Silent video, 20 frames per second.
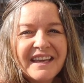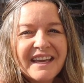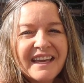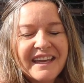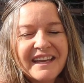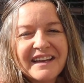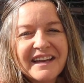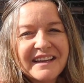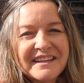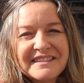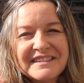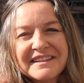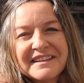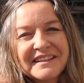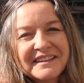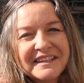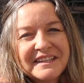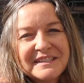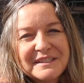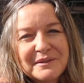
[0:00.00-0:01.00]
Hey guys,
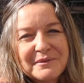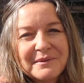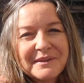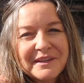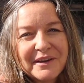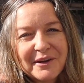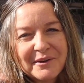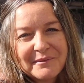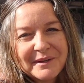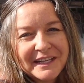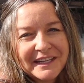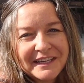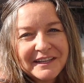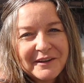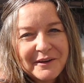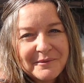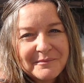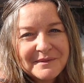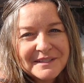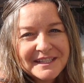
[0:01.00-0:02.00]
Lisa with Our
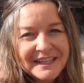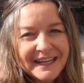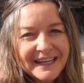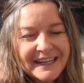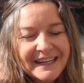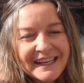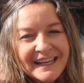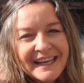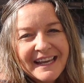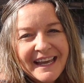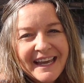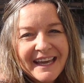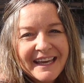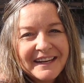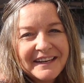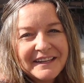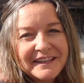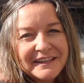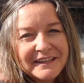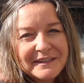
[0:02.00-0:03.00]
Weekend Homestead,
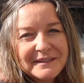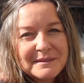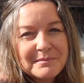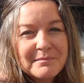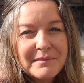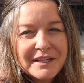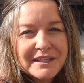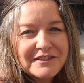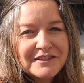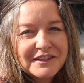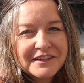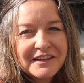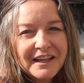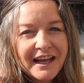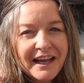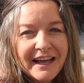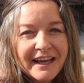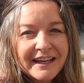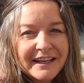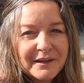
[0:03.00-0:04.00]
and it is
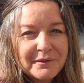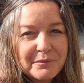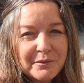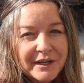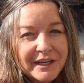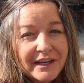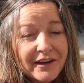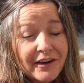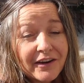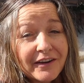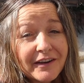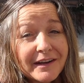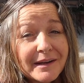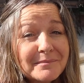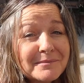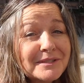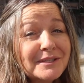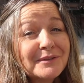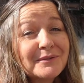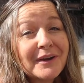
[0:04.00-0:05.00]
mid-July and we are
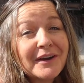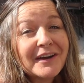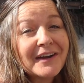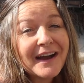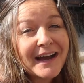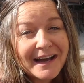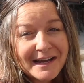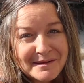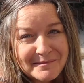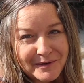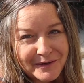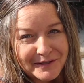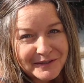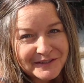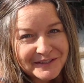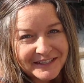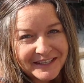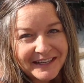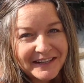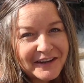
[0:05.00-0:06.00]
up to our
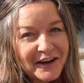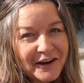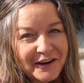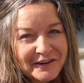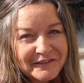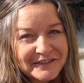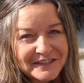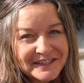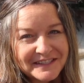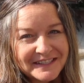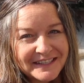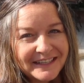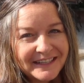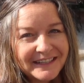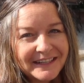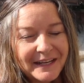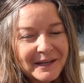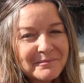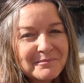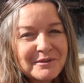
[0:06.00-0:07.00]
eyeballs in
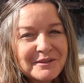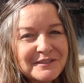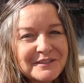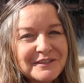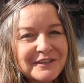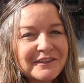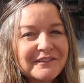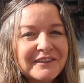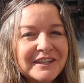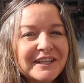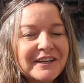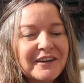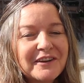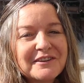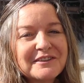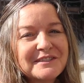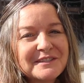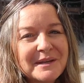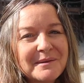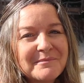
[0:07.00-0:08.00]
harvesting and preserving
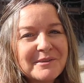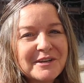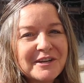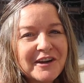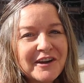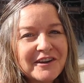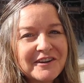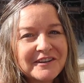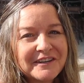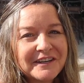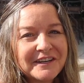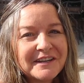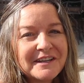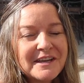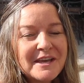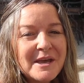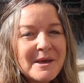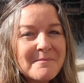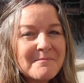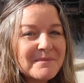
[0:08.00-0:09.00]
our summer garden.
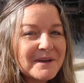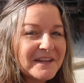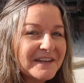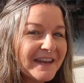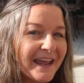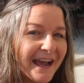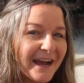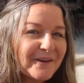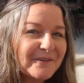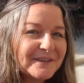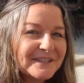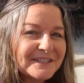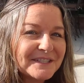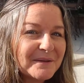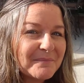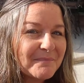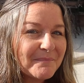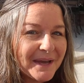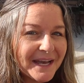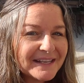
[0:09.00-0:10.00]
But now is
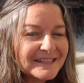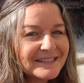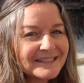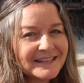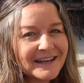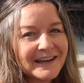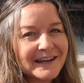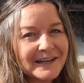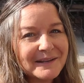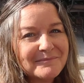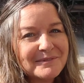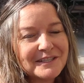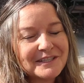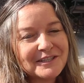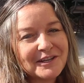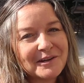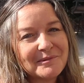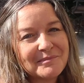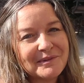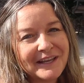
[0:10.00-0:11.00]
the best time to
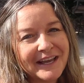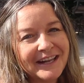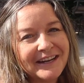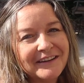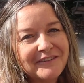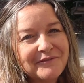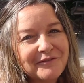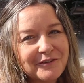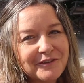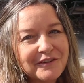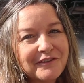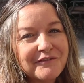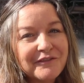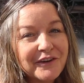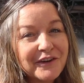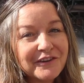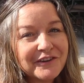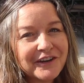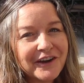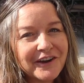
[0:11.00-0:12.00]
start planning for the
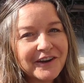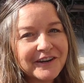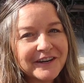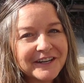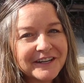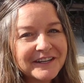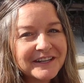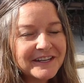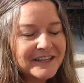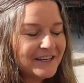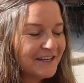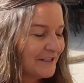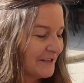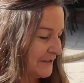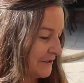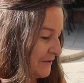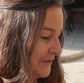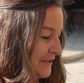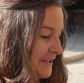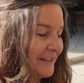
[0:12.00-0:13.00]
fall garden.
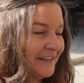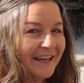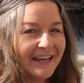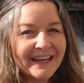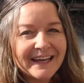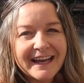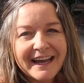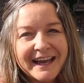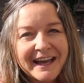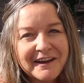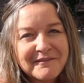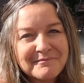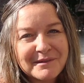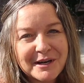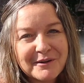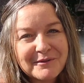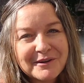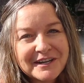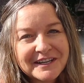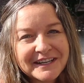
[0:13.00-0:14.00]
So today I have
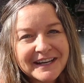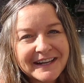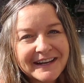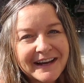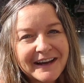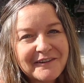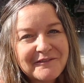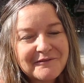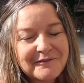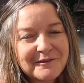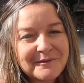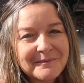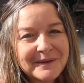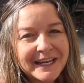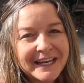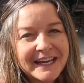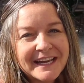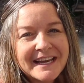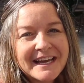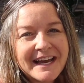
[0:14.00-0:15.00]
my work cut out for
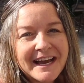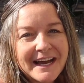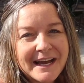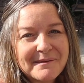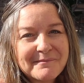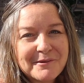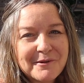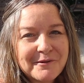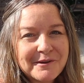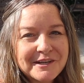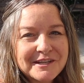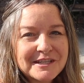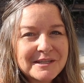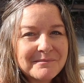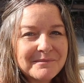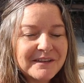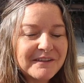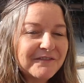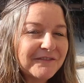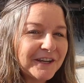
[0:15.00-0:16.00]
me. I'm going
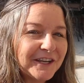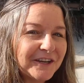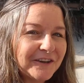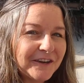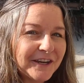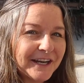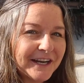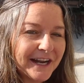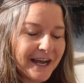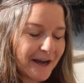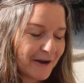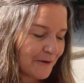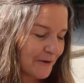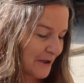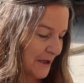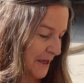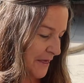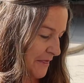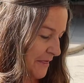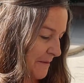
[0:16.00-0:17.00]
to be figuring out
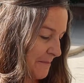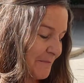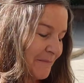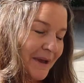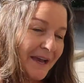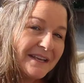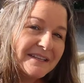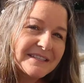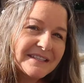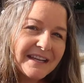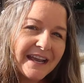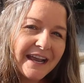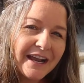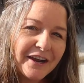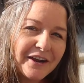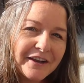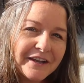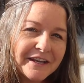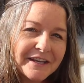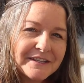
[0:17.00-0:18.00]
the best
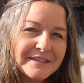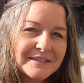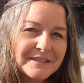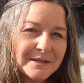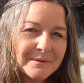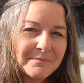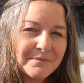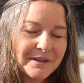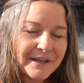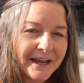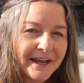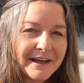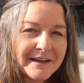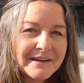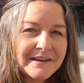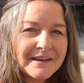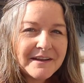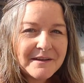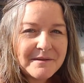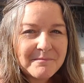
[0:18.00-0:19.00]
areas to
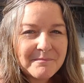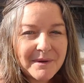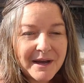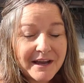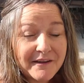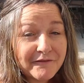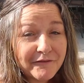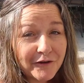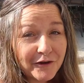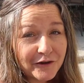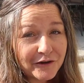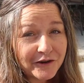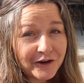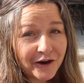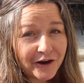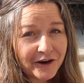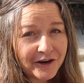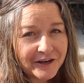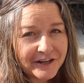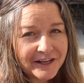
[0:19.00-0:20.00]
plant my fall
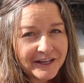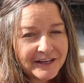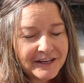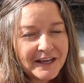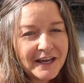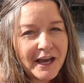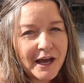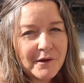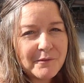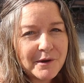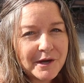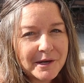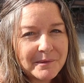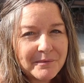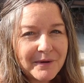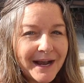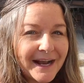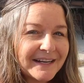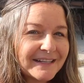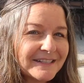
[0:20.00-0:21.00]
garden. I want to
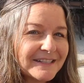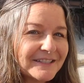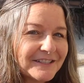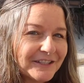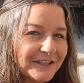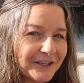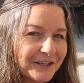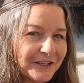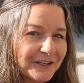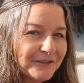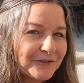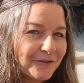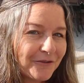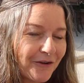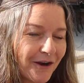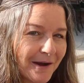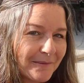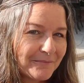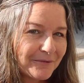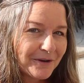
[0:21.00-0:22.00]
practice good
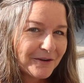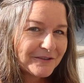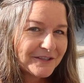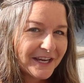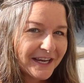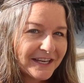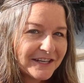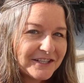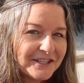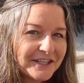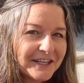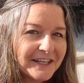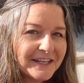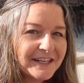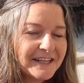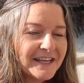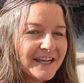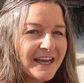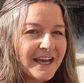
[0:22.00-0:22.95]
crop rotation.